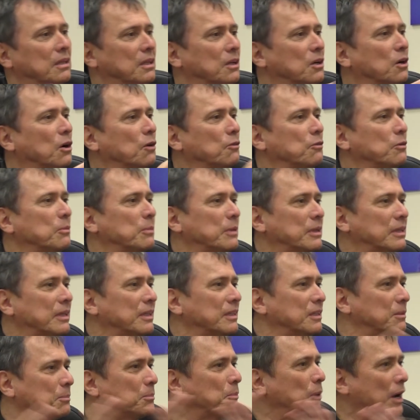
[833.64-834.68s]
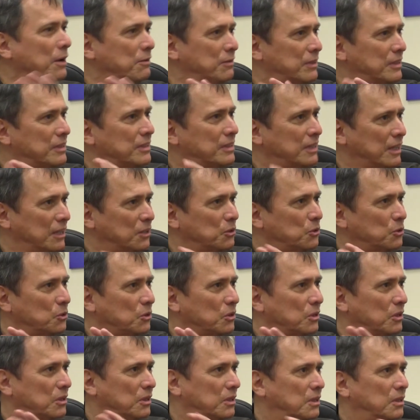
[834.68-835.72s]
the government and the private
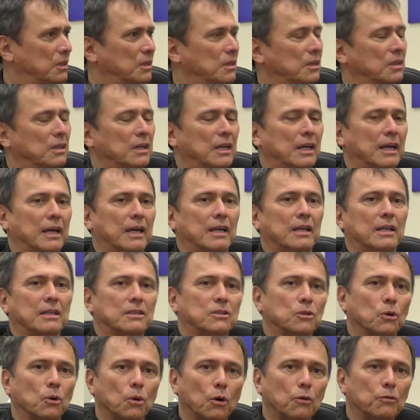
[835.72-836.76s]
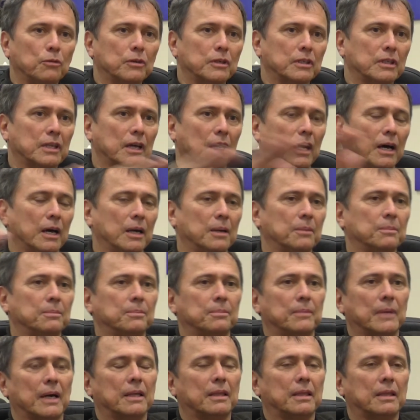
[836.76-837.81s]
sector. Right. And so over
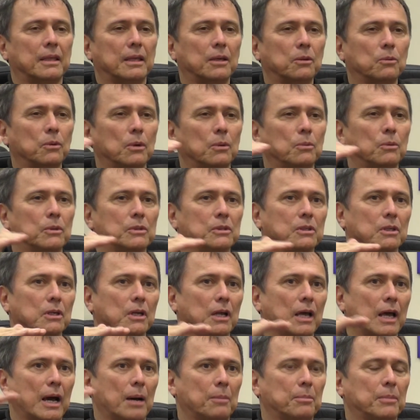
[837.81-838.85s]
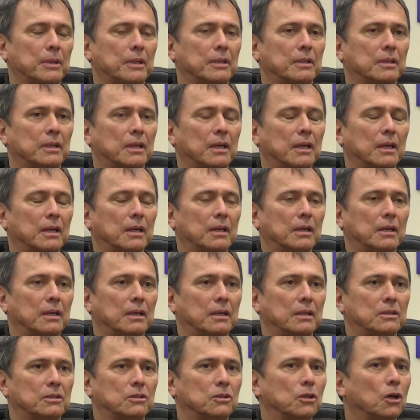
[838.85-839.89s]
time, I think what was going to happen
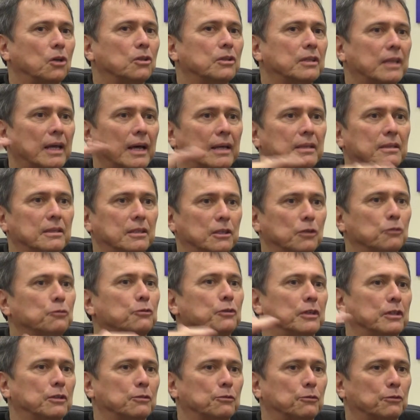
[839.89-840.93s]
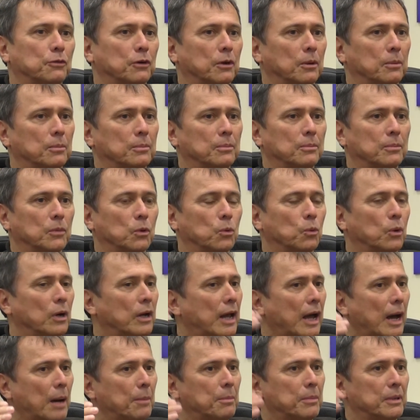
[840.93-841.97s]
is not that different from
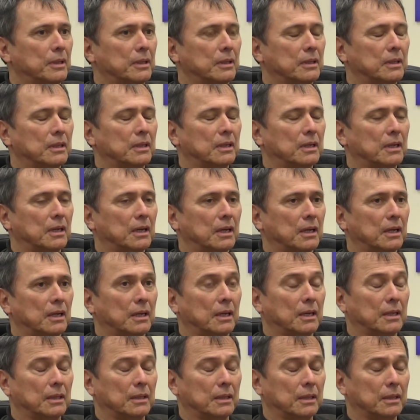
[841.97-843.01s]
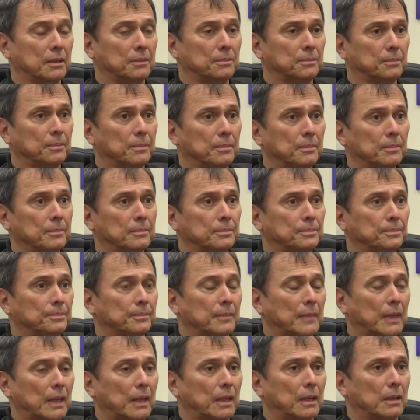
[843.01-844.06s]
what happened in the
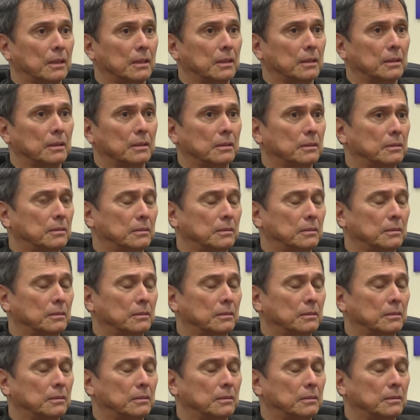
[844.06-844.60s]
in the